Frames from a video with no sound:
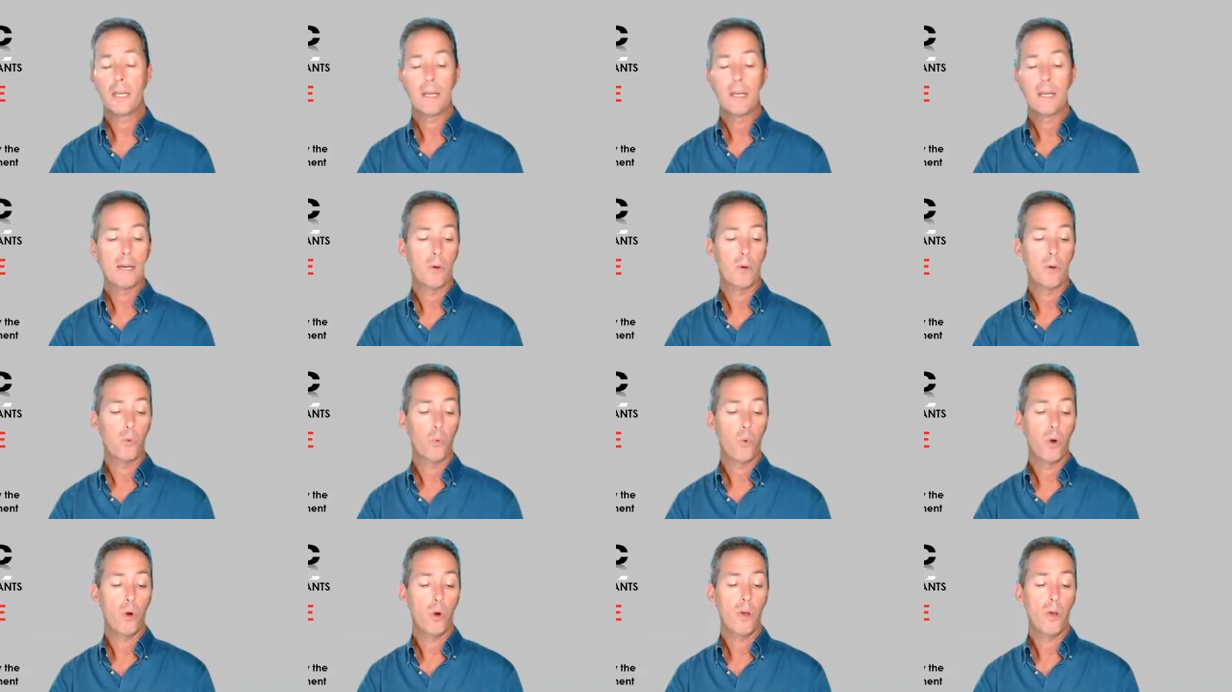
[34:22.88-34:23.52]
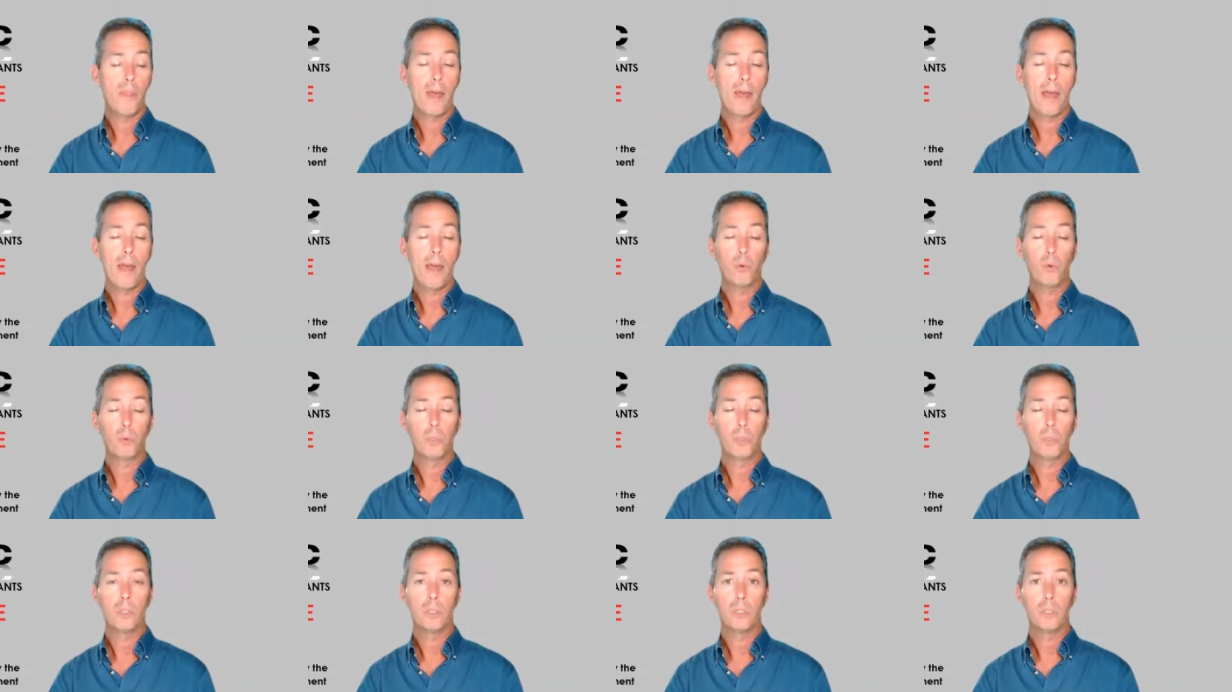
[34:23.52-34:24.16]
one that
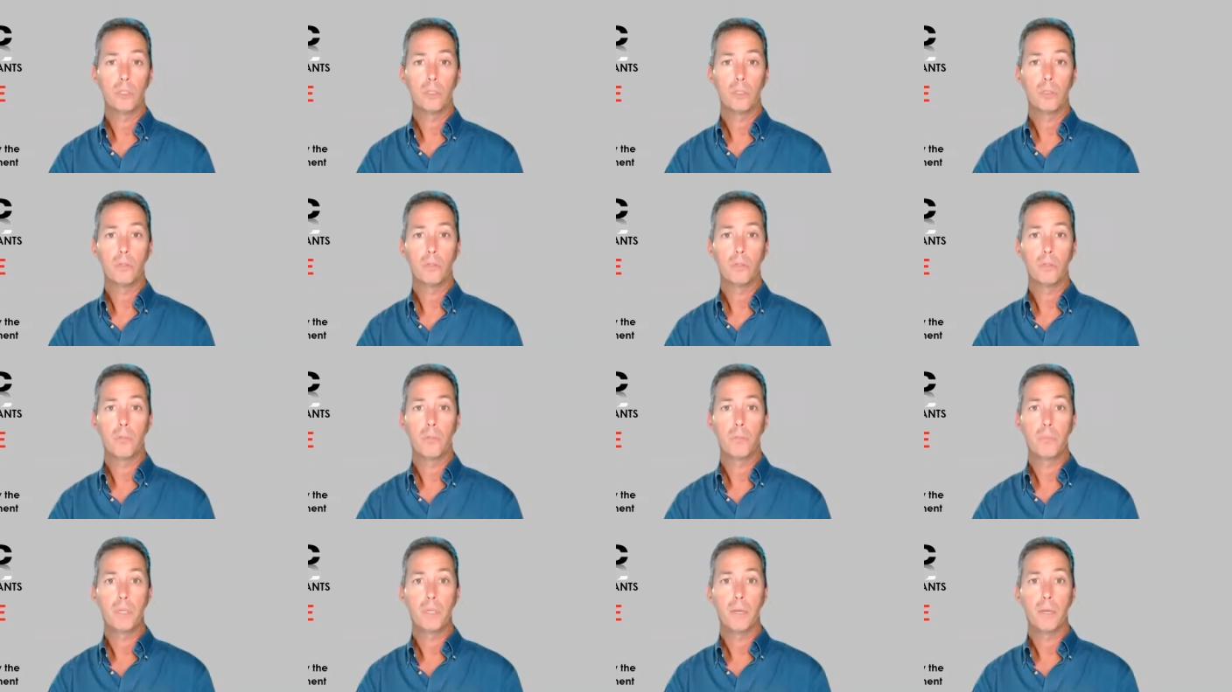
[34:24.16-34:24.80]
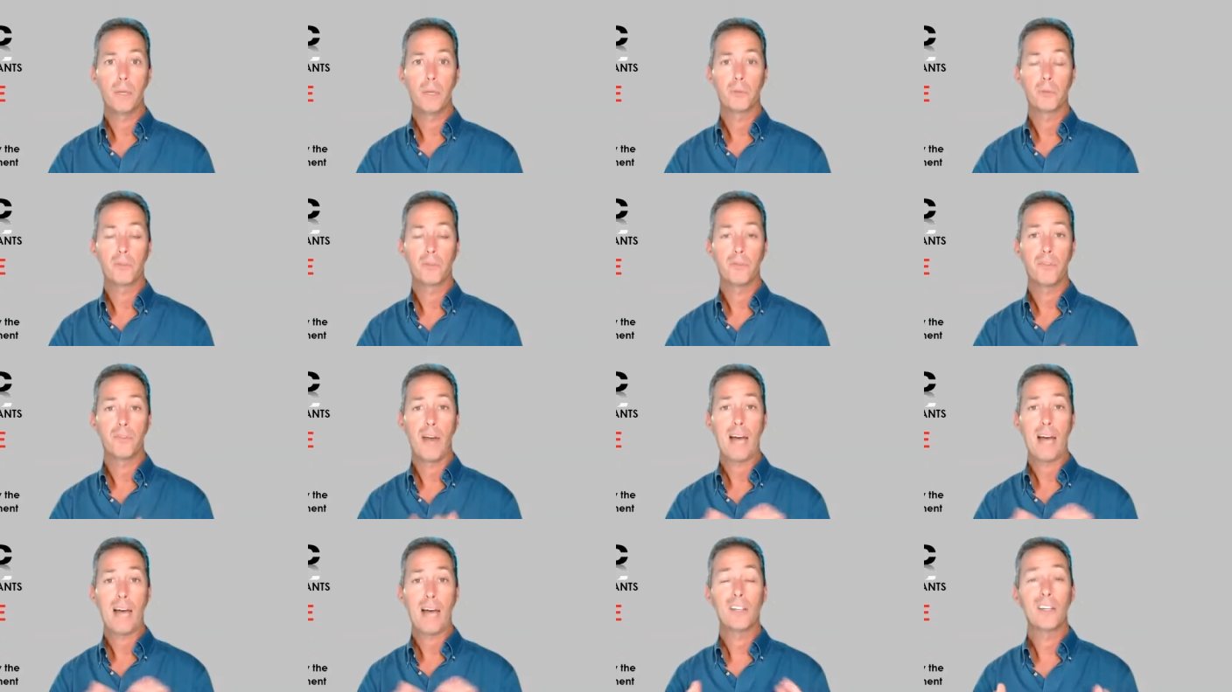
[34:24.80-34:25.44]
will be able to
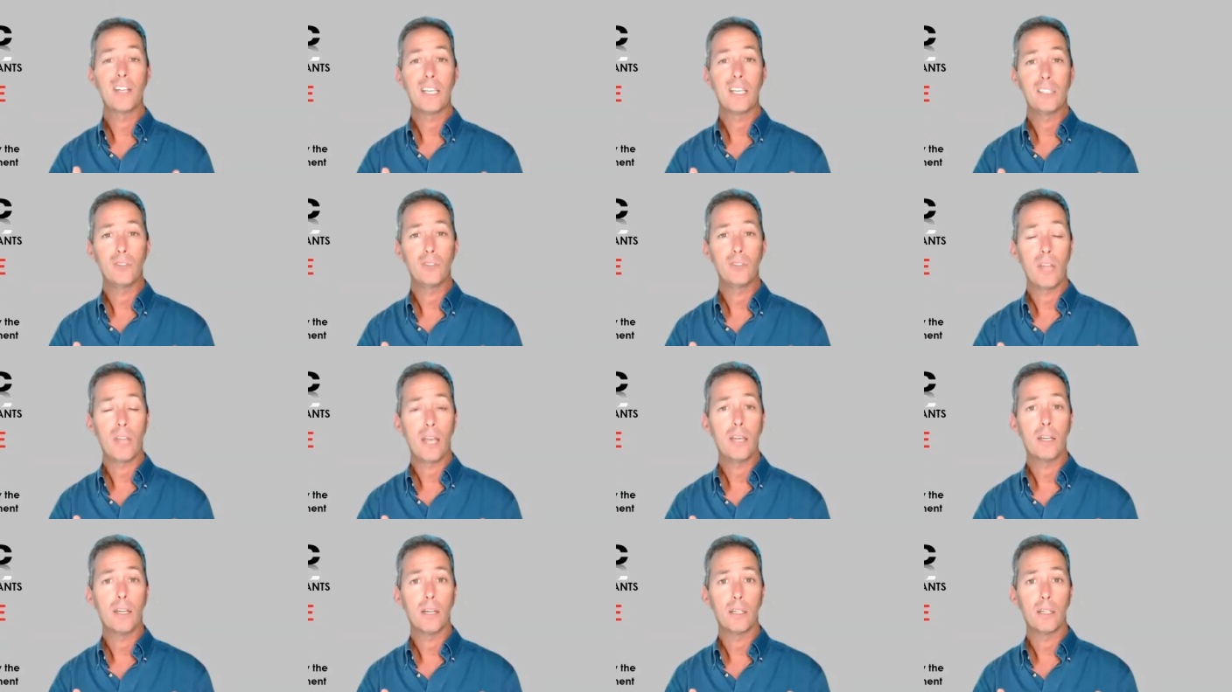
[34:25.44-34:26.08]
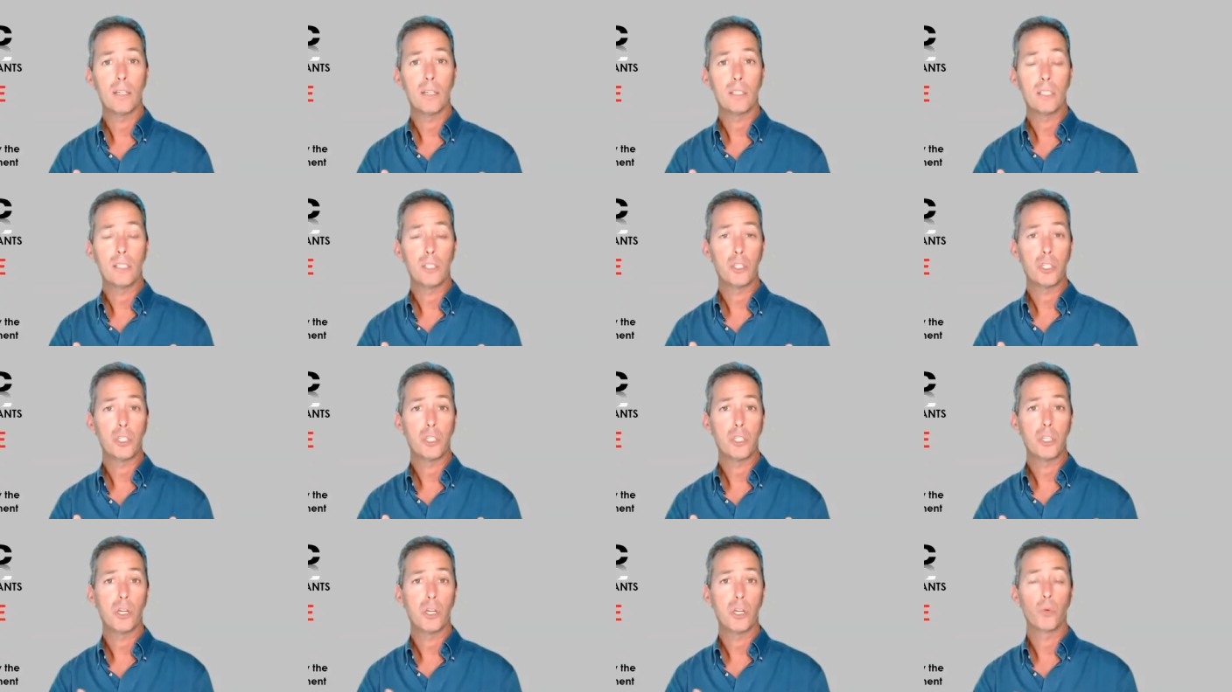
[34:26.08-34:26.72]
validate data each
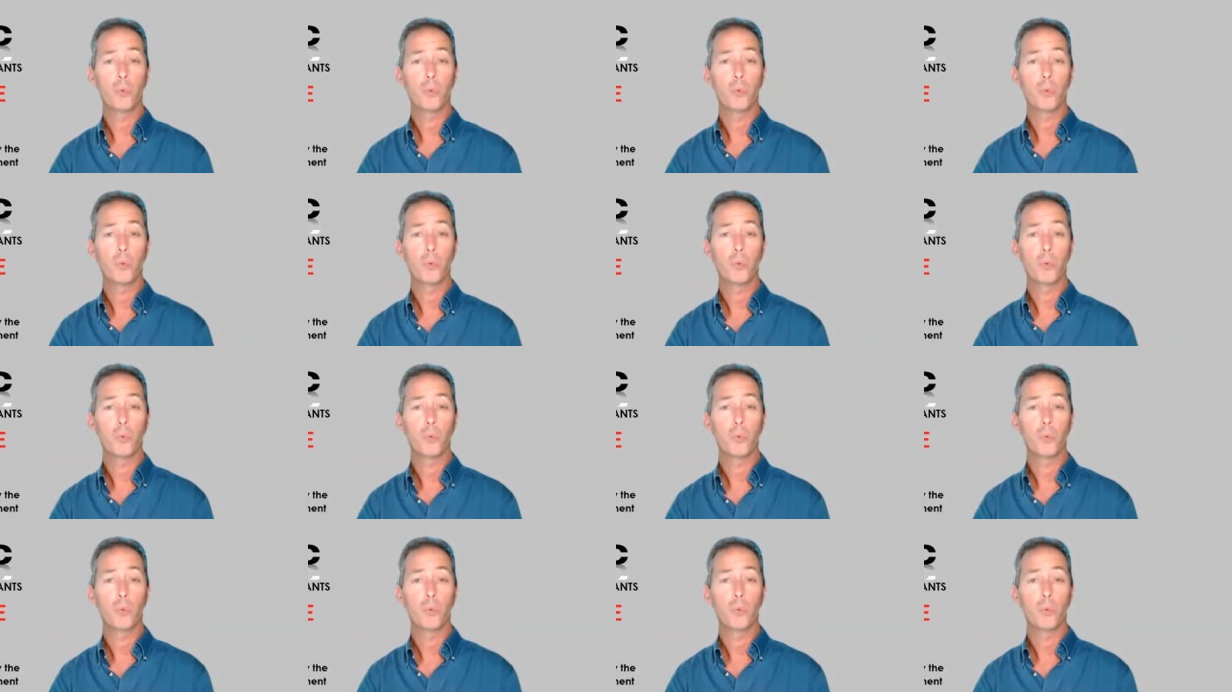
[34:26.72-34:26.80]
year,